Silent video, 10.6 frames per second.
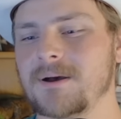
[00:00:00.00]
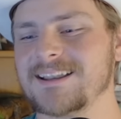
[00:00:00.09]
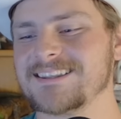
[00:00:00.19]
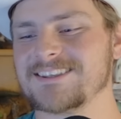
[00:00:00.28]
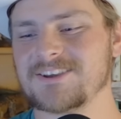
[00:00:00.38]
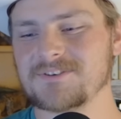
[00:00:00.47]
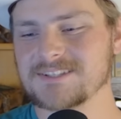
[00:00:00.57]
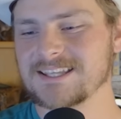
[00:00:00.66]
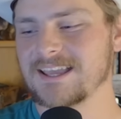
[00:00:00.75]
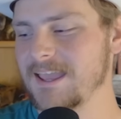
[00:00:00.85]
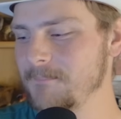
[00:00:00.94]
But
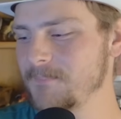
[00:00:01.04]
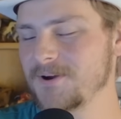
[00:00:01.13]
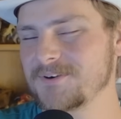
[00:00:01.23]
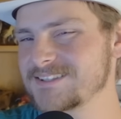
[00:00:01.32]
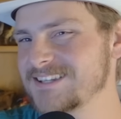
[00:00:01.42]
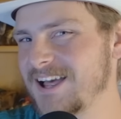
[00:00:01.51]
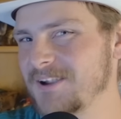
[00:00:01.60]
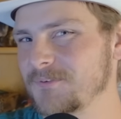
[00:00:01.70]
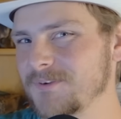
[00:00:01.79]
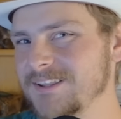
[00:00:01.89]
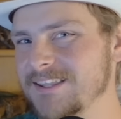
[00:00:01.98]
using a hippo is not
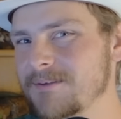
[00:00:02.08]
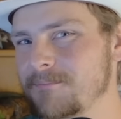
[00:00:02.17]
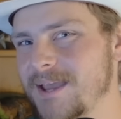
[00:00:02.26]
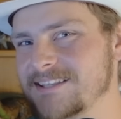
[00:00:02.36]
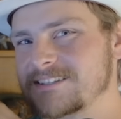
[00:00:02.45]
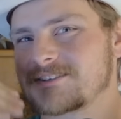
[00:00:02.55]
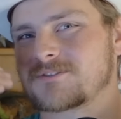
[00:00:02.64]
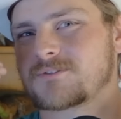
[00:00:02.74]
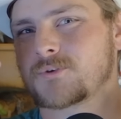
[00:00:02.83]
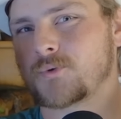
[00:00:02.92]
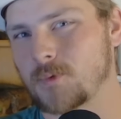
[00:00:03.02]
really the best
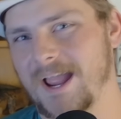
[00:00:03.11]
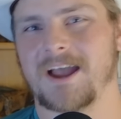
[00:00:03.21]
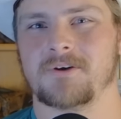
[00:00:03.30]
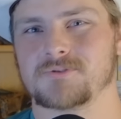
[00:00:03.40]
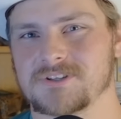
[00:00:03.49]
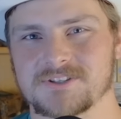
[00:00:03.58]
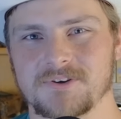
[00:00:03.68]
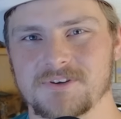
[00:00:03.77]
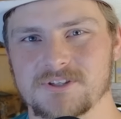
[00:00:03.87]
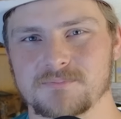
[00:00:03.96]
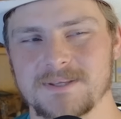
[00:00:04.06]
grounds, so
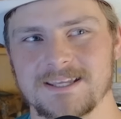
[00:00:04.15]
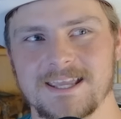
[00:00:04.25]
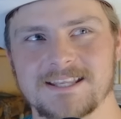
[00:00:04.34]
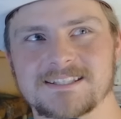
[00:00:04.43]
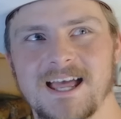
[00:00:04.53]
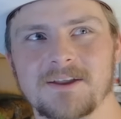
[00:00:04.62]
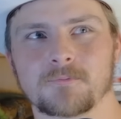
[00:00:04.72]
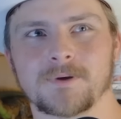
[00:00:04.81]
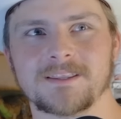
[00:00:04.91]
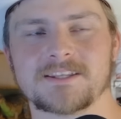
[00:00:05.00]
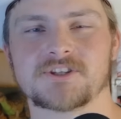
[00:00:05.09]
to speak. It's not
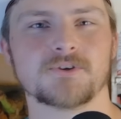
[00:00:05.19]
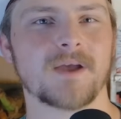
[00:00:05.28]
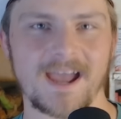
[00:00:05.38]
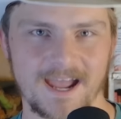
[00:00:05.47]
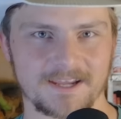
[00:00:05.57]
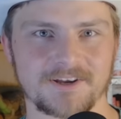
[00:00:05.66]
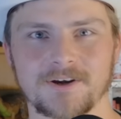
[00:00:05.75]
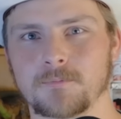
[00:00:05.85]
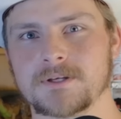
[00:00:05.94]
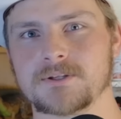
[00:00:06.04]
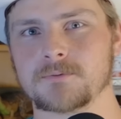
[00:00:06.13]
really too
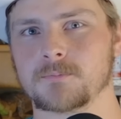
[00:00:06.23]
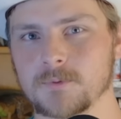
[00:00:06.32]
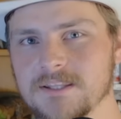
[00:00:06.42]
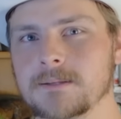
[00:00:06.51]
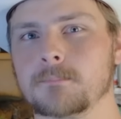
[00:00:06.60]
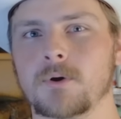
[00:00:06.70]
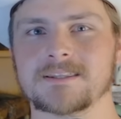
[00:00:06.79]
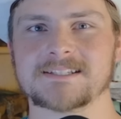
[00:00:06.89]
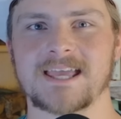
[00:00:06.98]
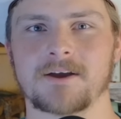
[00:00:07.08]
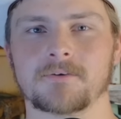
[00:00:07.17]
accurate when you really boil
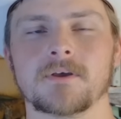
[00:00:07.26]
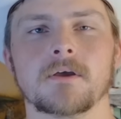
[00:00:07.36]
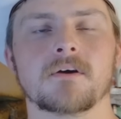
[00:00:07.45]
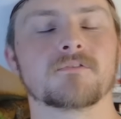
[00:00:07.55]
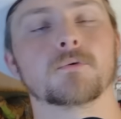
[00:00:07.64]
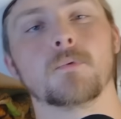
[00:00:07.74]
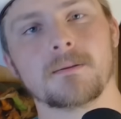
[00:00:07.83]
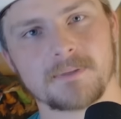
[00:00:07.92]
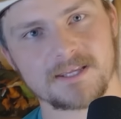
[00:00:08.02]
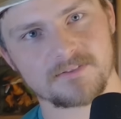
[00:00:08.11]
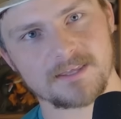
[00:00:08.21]
it down. For one
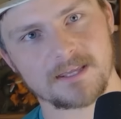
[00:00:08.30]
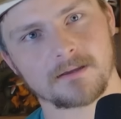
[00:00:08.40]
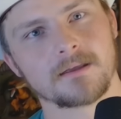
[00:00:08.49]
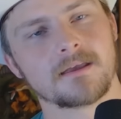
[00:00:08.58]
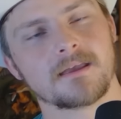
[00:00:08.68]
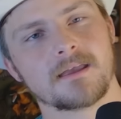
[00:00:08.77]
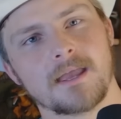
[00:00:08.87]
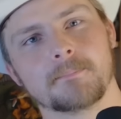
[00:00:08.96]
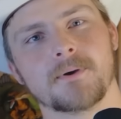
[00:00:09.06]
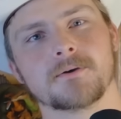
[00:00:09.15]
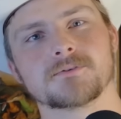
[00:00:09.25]
big thing,
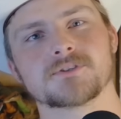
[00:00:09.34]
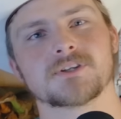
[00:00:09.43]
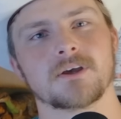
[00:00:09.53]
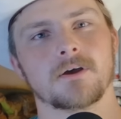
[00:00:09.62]
hippos